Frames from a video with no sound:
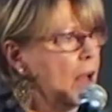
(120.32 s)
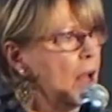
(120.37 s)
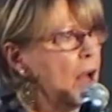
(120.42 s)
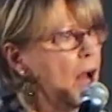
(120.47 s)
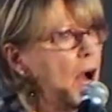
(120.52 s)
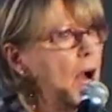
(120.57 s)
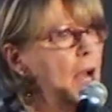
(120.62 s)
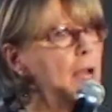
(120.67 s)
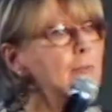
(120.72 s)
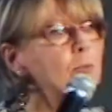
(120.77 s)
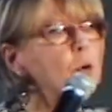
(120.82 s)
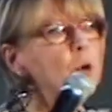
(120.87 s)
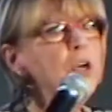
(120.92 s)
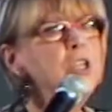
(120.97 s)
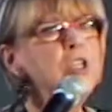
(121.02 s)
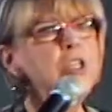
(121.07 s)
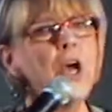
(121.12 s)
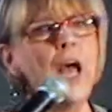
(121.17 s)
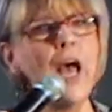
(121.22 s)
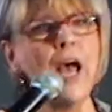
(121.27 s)
I am going
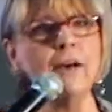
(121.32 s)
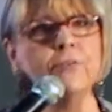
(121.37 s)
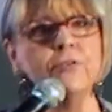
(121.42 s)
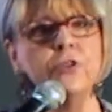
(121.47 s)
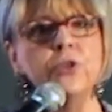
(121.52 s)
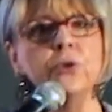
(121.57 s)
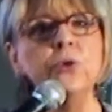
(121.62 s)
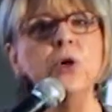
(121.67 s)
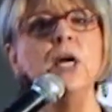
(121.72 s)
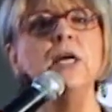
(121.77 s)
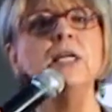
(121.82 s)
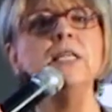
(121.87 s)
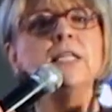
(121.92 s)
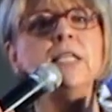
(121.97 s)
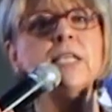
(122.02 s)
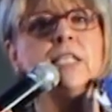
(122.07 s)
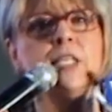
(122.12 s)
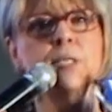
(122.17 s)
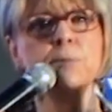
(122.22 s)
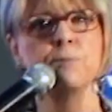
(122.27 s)
to have to
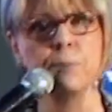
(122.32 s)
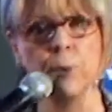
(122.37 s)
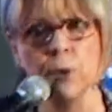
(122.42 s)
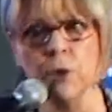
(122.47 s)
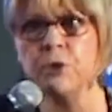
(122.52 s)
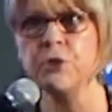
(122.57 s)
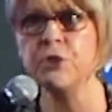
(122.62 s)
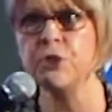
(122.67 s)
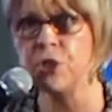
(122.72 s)
disperse